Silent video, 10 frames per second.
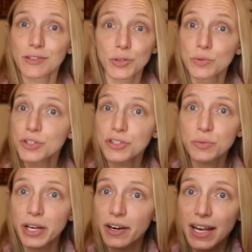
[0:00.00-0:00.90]
use your
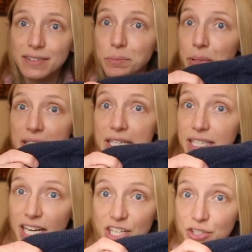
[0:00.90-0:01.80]
sweater as a
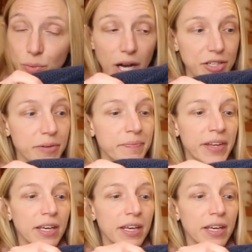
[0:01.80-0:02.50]
big gauge swatch.